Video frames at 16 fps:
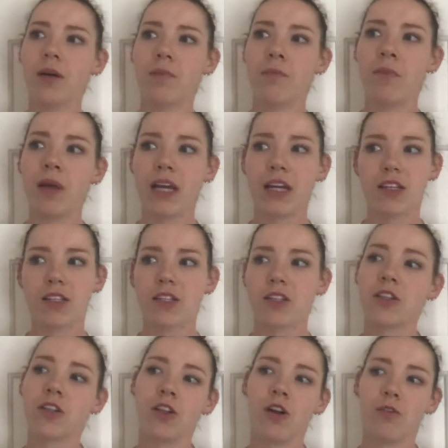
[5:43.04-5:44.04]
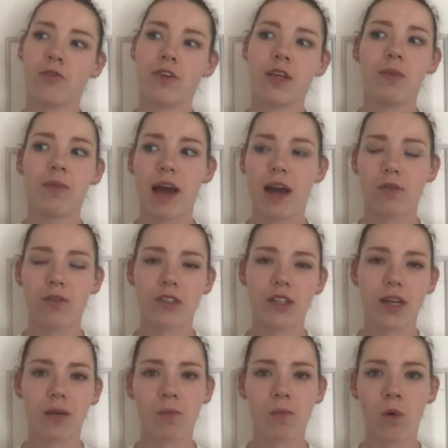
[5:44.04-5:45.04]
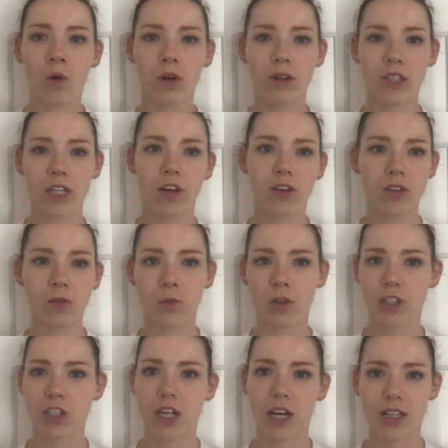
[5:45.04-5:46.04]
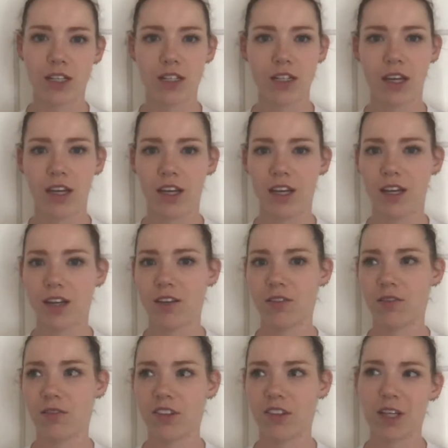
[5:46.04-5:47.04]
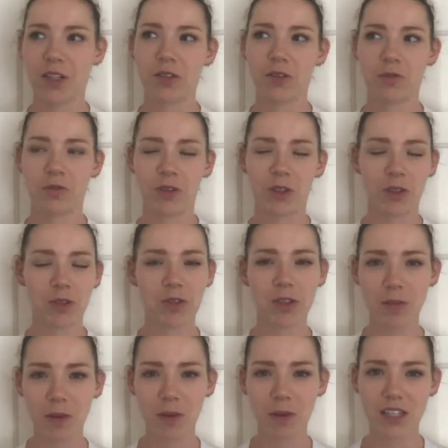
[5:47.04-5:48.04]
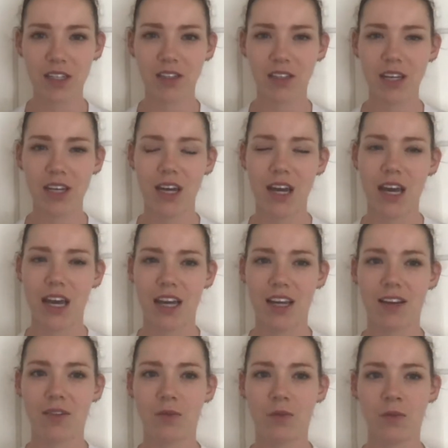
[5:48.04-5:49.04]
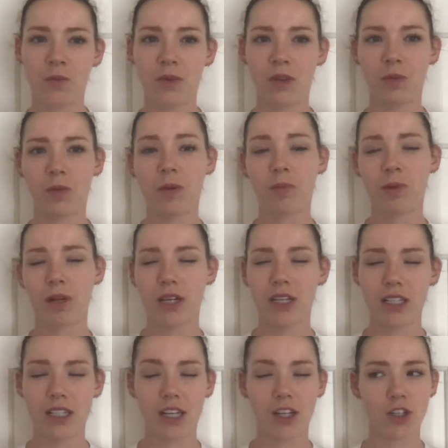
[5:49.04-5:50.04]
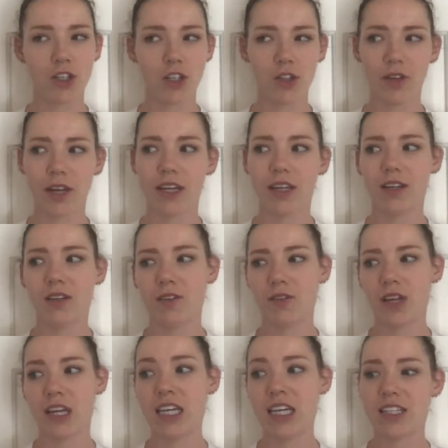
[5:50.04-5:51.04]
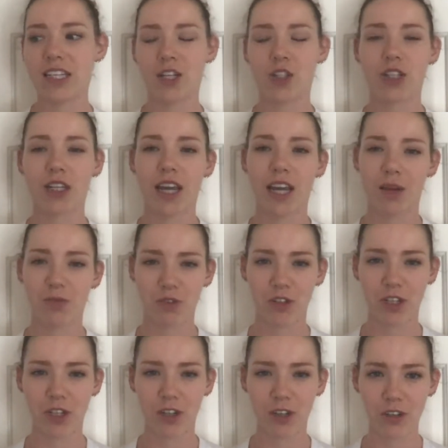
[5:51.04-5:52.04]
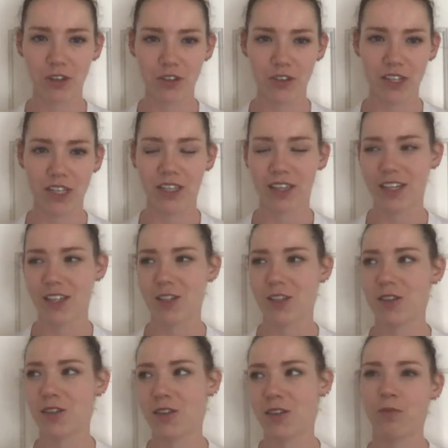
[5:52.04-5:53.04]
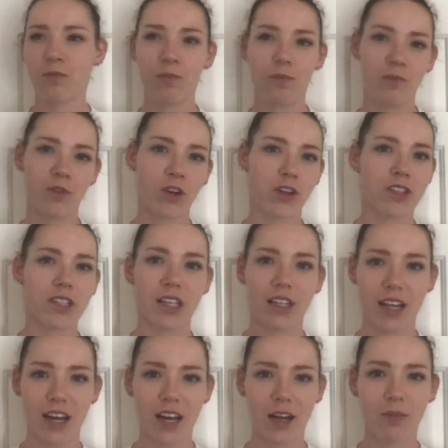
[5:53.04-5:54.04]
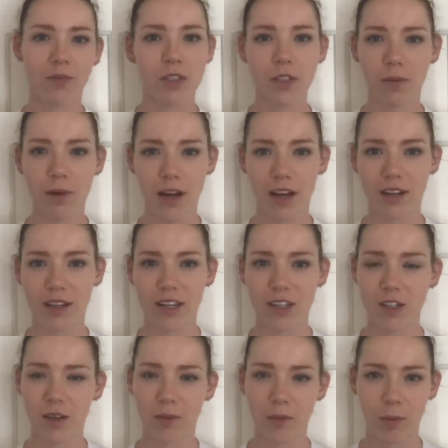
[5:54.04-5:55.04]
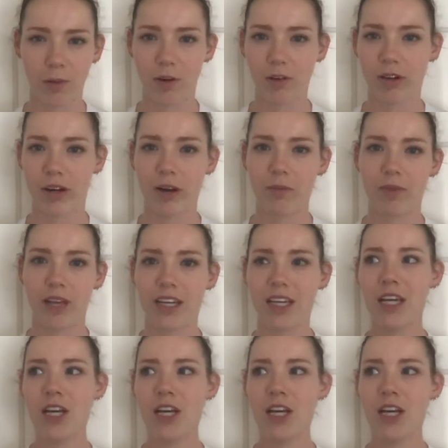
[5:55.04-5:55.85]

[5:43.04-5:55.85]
biggest, you know, feedback was like more delts, more chest, and like glutes basically. And with what Brittany said too, like eccentric hamstring curls, like that's the first thing that comes to mind. That's on my program. Like,